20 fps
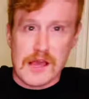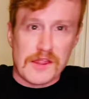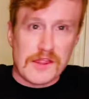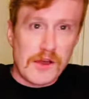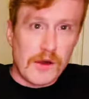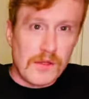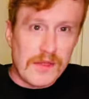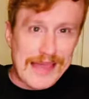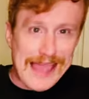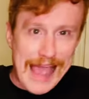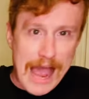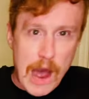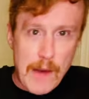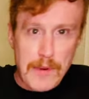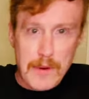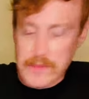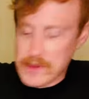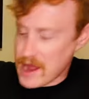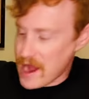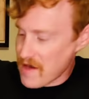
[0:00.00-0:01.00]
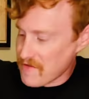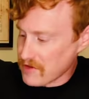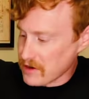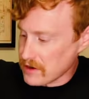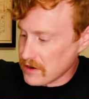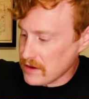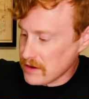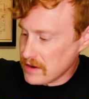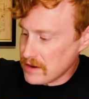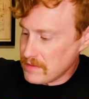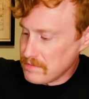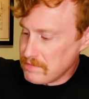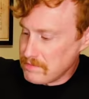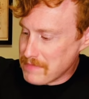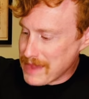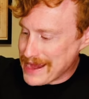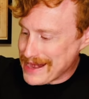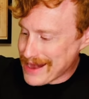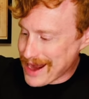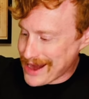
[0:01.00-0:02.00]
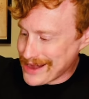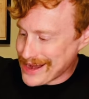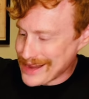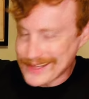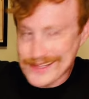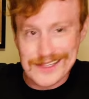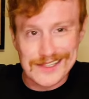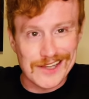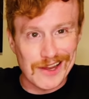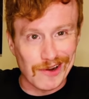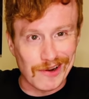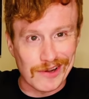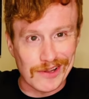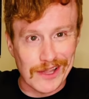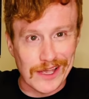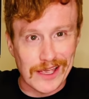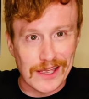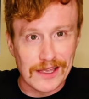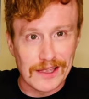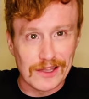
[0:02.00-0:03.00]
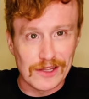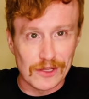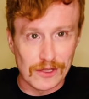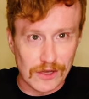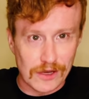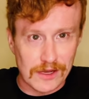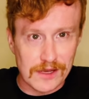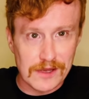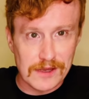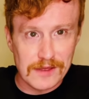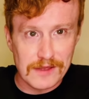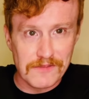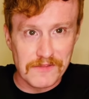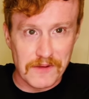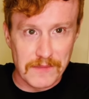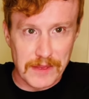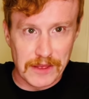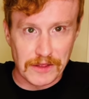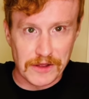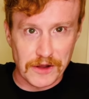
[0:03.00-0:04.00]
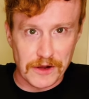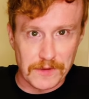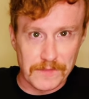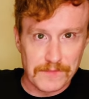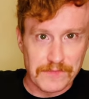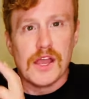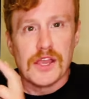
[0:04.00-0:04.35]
Though the album cover may not necessarily look familiar.